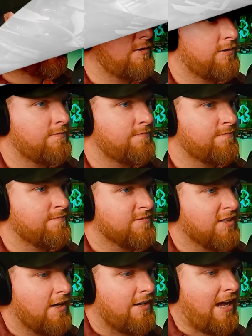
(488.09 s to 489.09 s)

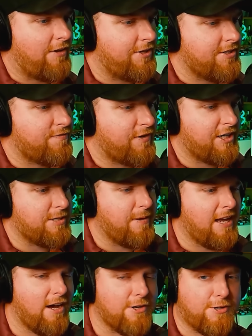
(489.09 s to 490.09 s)
Now, this freaks me out.